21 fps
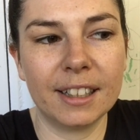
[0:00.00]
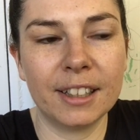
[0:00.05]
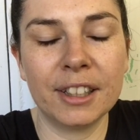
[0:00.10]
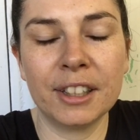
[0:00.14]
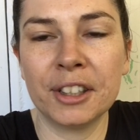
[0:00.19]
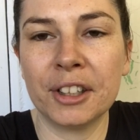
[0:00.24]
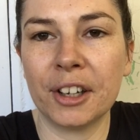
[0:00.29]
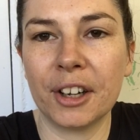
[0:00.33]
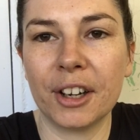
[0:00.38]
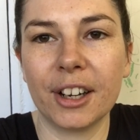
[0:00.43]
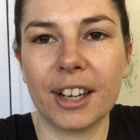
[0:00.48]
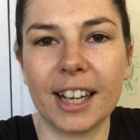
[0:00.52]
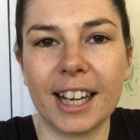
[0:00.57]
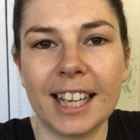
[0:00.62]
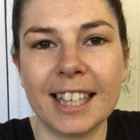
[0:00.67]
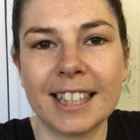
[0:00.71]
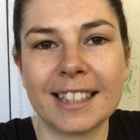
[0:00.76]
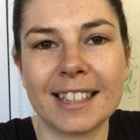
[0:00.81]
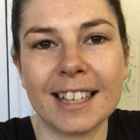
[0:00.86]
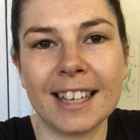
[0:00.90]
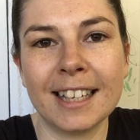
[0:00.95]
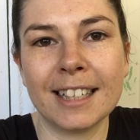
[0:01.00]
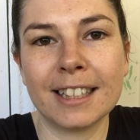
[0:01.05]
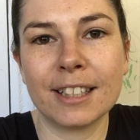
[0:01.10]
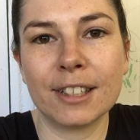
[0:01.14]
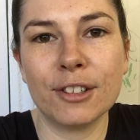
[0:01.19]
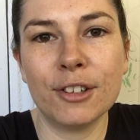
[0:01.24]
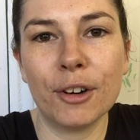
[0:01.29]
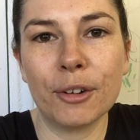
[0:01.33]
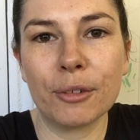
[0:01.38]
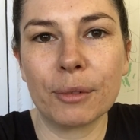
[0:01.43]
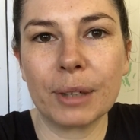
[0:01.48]
you know, it's
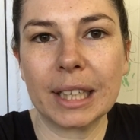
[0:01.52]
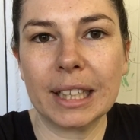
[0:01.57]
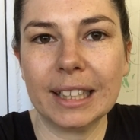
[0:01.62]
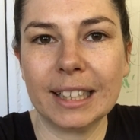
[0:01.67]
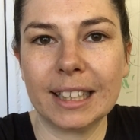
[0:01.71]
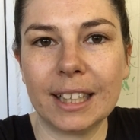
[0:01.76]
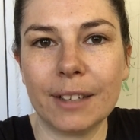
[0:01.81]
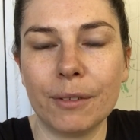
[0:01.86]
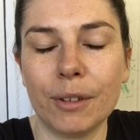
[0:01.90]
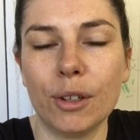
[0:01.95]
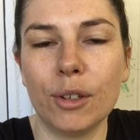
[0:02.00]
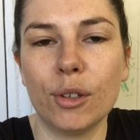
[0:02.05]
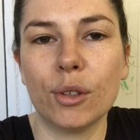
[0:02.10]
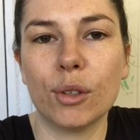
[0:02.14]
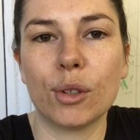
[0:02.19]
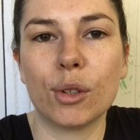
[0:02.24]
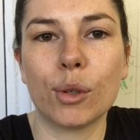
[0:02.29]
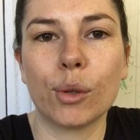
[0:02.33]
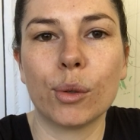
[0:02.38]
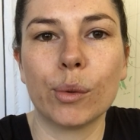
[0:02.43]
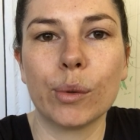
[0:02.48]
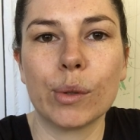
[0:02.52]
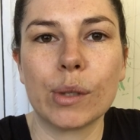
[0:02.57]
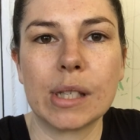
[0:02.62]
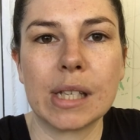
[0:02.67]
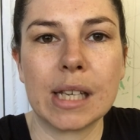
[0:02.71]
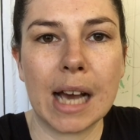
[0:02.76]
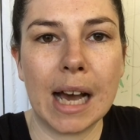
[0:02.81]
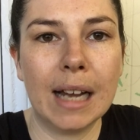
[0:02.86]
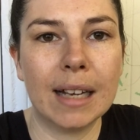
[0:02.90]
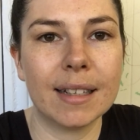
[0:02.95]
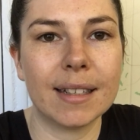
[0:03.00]
not really giving you the tools
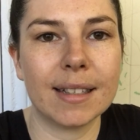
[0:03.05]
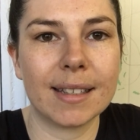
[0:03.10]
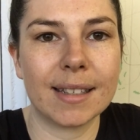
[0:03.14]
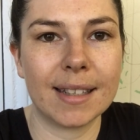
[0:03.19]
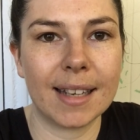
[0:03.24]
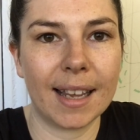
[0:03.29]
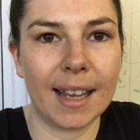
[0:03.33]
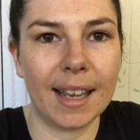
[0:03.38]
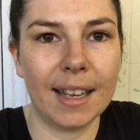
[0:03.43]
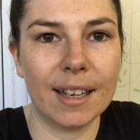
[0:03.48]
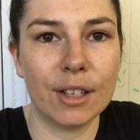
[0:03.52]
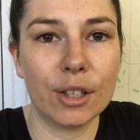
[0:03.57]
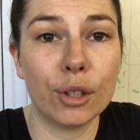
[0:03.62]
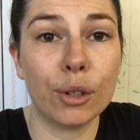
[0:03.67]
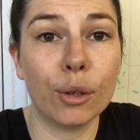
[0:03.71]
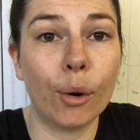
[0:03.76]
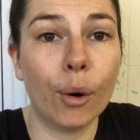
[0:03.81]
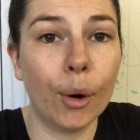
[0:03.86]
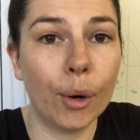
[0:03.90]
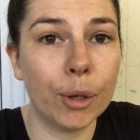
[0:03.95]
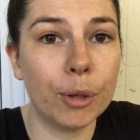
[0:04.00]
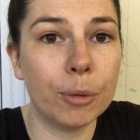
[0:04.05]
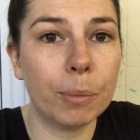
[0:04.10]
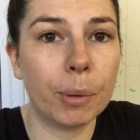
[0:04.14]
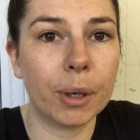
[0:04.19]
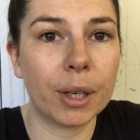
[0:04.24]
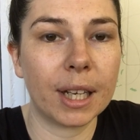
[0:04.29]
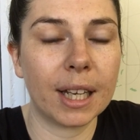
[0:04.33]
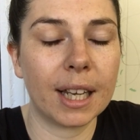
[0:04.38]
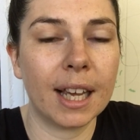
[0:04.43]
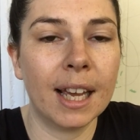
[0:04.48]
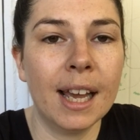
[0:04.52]
to understand your own
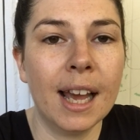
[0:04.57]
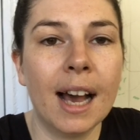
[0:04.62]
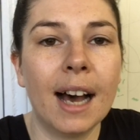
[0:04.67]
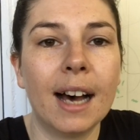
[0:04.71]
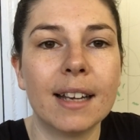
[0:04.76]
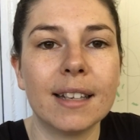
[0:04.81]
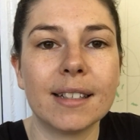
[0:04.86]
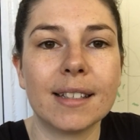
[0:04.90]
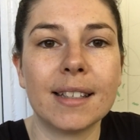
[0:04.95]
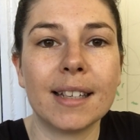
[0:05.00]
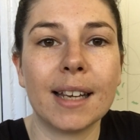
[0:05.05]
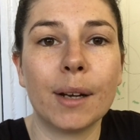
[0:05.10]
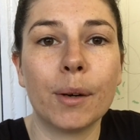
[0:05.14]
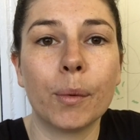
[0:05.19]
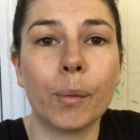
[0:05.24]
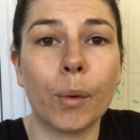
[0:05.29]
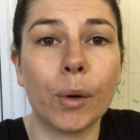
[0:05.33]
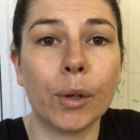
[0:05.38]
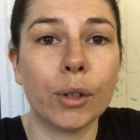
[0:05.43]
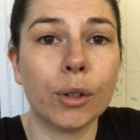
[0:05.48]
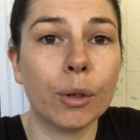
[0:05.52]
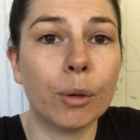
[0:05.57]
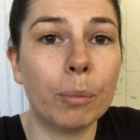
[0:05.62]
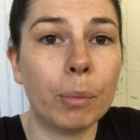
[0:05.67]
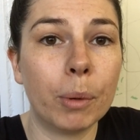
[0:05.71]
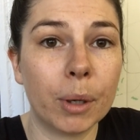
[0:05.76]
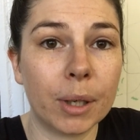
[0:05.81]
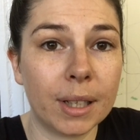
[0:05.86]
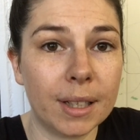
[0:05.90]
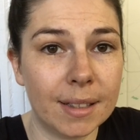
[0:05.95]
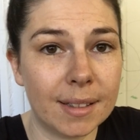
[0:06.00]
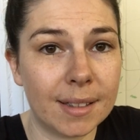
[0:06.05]
body, understand what your
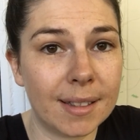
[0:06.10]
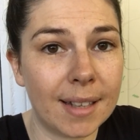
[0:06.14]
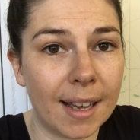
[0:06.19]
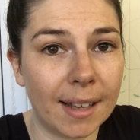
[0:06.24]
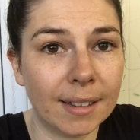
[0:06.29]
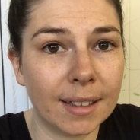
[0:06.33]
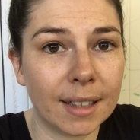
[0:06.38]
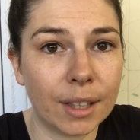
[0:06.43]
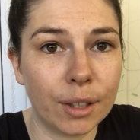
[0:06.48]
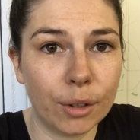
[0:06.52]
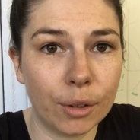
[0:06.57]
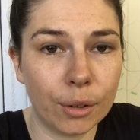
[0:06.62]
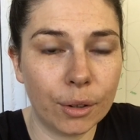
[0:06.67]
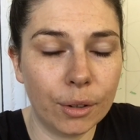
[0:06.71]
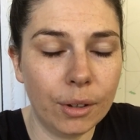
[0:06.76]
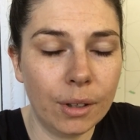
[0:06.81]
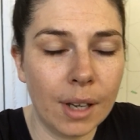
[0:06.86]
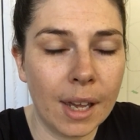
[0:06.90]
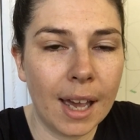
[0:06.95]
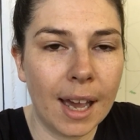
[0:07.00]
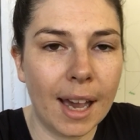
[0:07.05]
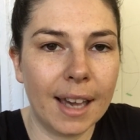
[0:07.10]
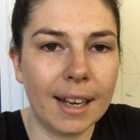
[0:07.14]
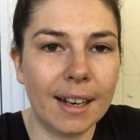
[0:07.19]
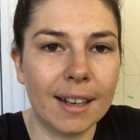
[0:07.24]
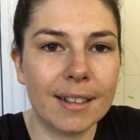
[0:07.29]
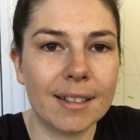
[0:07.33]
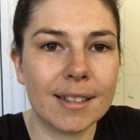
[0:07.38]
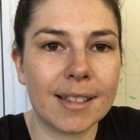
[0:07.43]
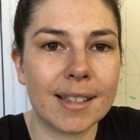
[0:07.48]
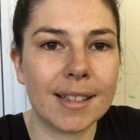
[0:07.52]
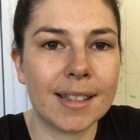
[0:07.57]
body is telling you, and
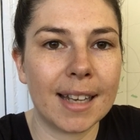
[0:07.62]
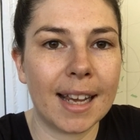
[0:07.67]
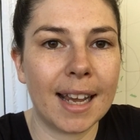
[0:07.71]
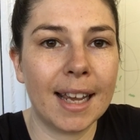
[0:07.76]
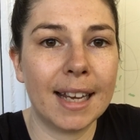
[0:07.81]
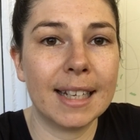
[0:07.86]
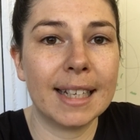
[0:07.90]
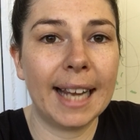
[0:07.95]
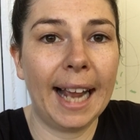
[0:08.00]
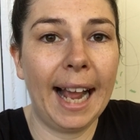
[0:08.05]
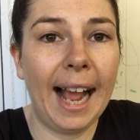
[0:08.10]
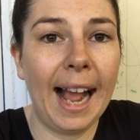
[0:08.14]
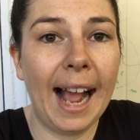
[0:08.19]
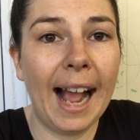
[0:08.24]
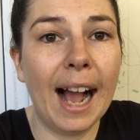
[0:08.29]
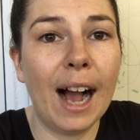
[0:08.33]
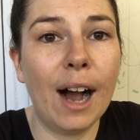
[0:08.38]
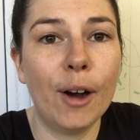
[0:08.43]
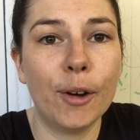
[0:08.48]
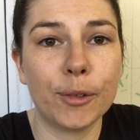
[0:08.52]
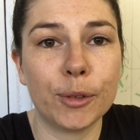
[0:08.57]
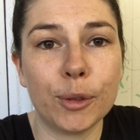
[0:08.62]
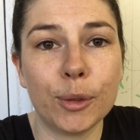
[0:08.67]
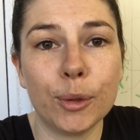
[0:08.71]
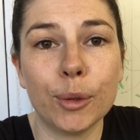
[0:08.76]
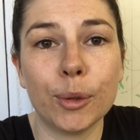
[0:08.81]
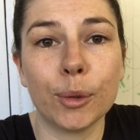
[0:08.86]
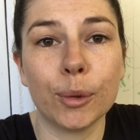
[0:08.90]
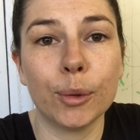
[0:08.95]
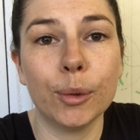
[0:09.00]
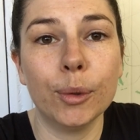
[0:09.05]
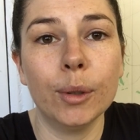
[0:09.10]
understand how
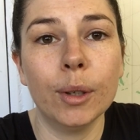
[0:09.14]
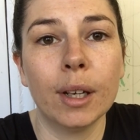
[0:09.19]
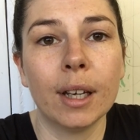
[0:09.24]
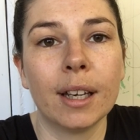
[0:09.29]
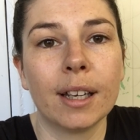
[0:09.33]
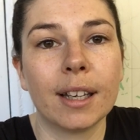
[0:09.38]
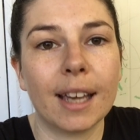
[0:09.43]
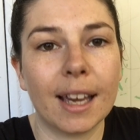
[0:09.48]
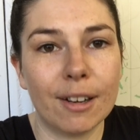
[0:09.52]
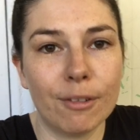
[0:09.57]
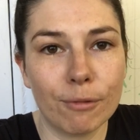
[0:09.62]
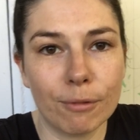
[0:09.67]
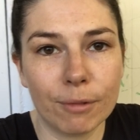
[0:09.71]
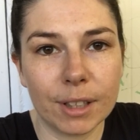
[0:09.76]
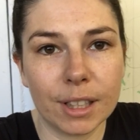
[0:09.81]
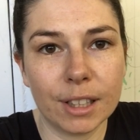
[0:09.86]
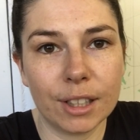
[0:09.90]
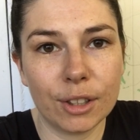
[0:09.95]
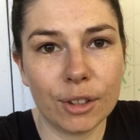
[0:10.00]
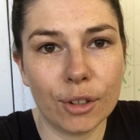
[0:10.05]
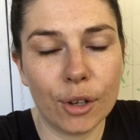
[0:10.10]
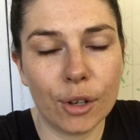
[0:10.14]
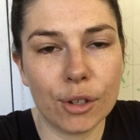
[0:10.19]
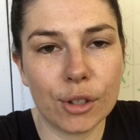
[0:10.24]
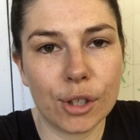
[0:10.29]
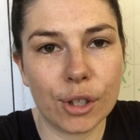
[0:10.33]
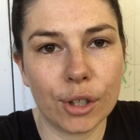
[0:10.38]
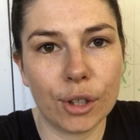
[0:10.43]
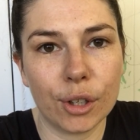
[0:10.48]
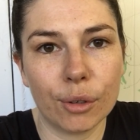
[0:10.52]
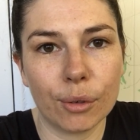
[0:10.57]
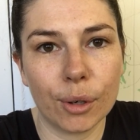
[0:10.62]
you can really
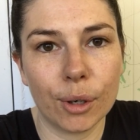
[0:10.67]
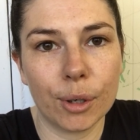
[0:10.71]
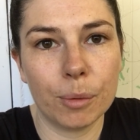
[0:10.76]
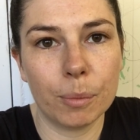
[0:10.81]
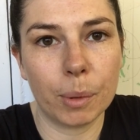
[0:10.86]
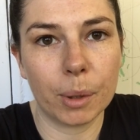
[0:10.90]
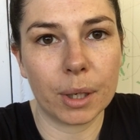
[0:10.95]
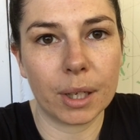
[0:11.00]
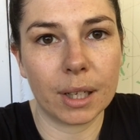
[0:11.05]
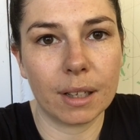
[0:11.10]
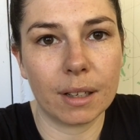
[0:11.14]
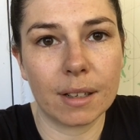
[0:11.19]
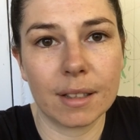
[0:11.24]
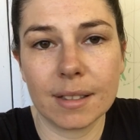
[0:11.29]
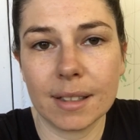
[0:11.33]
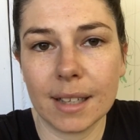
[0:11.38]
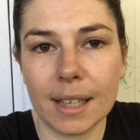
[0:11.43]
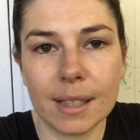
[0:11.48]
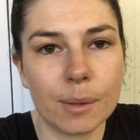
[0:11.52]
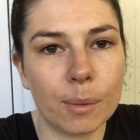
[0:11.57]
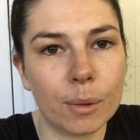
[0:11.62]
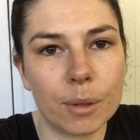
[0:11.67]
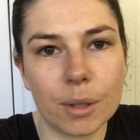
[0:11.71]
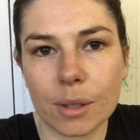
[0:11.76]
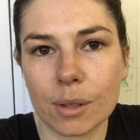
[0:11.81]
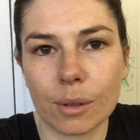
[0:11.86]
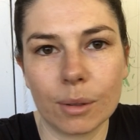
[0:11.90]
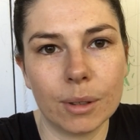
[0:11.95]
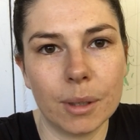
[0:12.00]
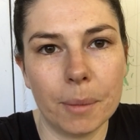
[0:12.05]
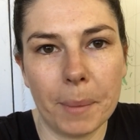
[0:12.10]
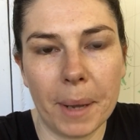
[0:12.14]
nurture your own body, because that's what it's
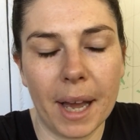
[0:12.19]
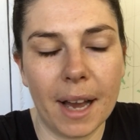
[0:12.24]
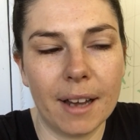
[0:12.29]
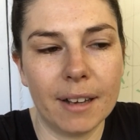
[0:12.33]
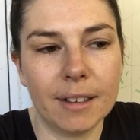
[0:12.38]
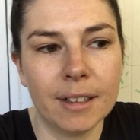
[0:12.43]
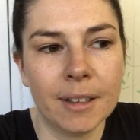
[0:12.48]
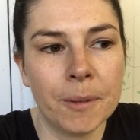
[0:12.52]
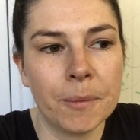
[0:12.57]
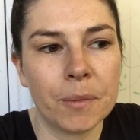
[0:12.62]
all about.